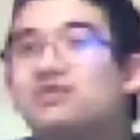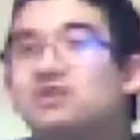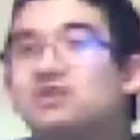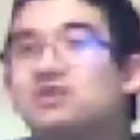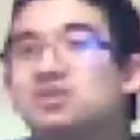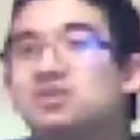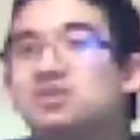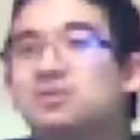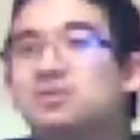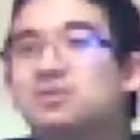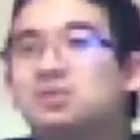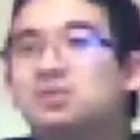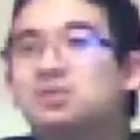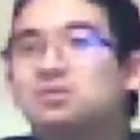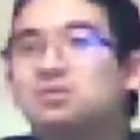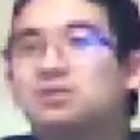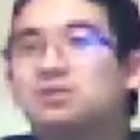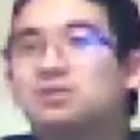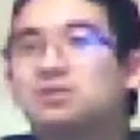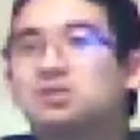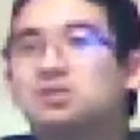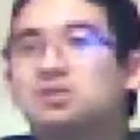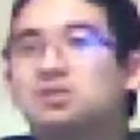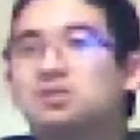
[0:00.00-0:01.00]
the first time we
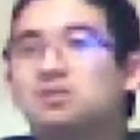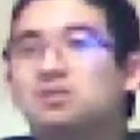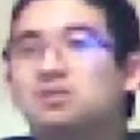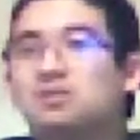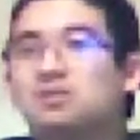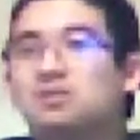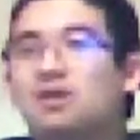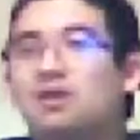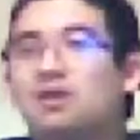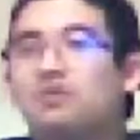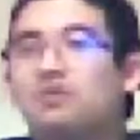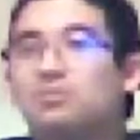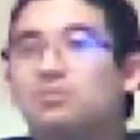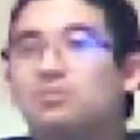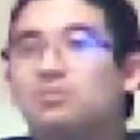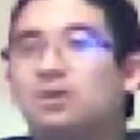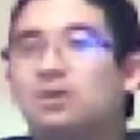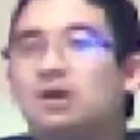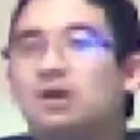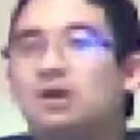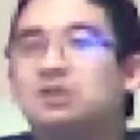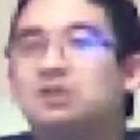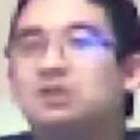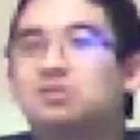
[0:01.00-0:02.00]
saw this. Uh, I
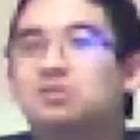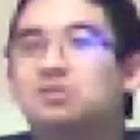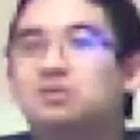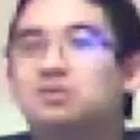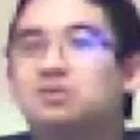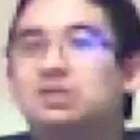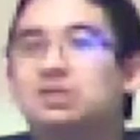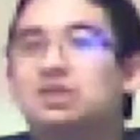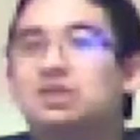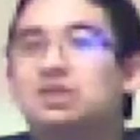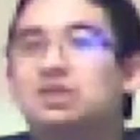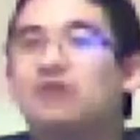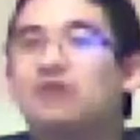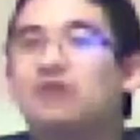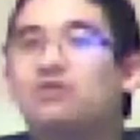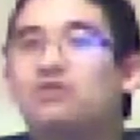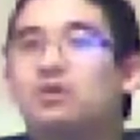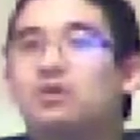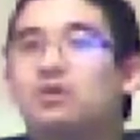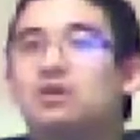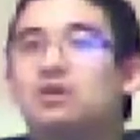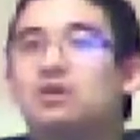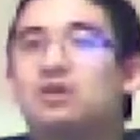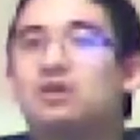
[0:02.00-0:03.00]
well, I saw this. I
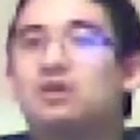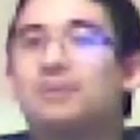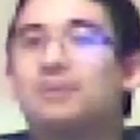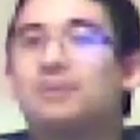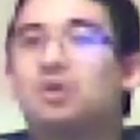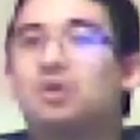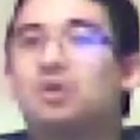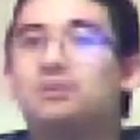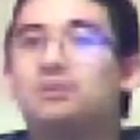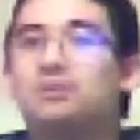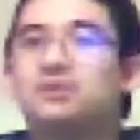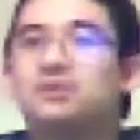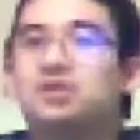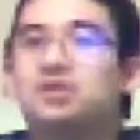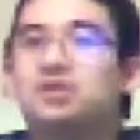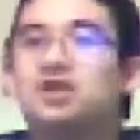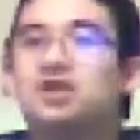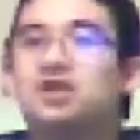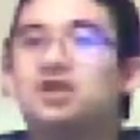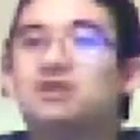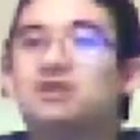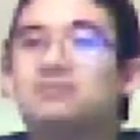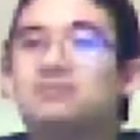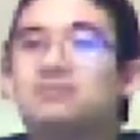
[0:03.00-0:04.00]
thought it looked like Pokemon
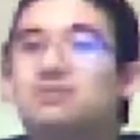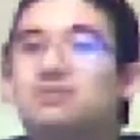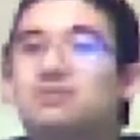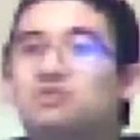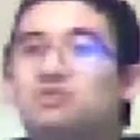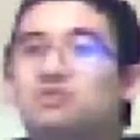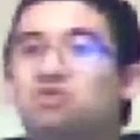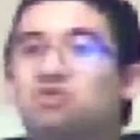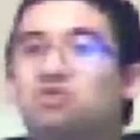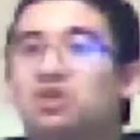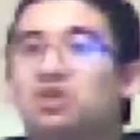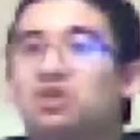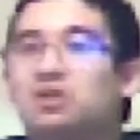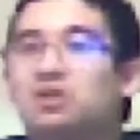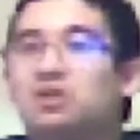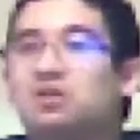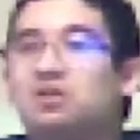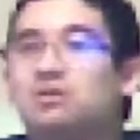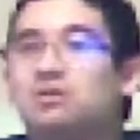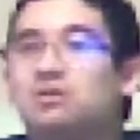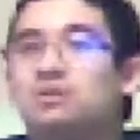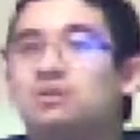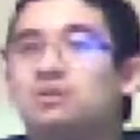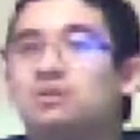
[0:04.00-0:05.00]
Stadium
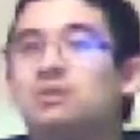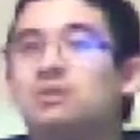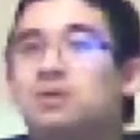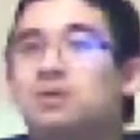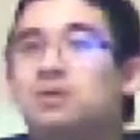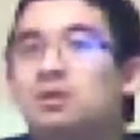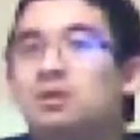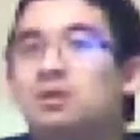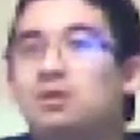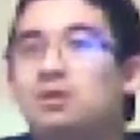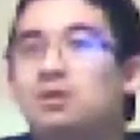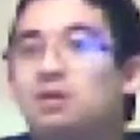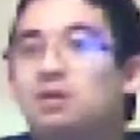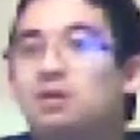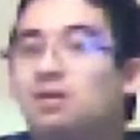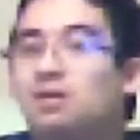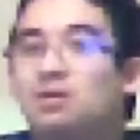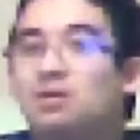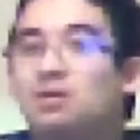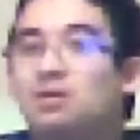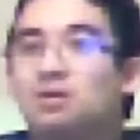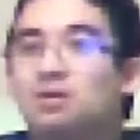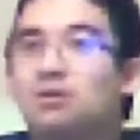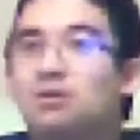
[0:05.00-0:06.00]
3 or
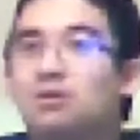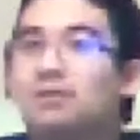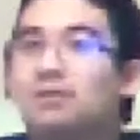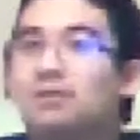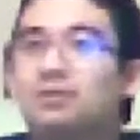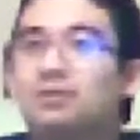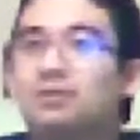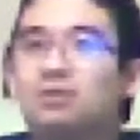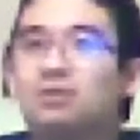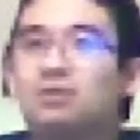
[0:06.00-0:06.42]
uh,